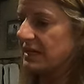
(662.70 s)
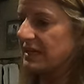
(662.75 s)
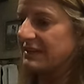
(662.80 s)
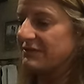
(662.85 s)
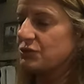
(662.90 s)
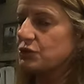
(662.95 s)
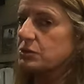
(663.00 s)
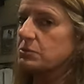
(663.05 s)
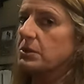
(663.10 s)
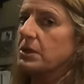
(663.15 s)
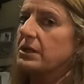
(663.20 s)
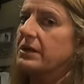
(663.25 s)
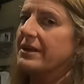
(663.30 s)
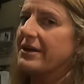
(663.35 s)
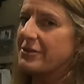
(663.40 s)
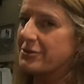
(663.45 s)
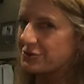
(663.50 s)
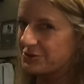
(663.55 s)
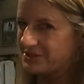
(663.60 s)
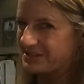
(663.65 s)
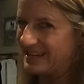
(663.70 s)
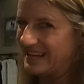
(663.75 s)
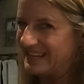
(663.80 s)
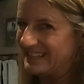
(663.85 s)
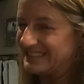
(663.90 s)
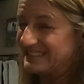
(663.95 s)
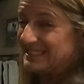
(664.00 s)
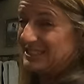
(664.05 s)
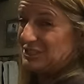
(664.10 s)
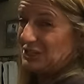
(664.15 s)
That gives you another
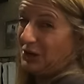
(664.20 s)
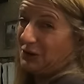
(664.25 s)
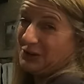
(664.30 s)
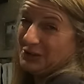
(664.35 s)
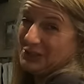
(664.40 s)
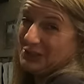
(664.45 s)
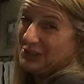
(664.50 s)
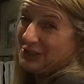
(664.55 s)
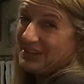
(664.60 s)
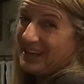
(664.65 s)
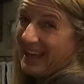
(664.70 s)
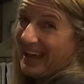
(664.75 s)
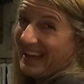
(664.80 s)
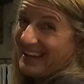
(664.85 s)
size that y'all can look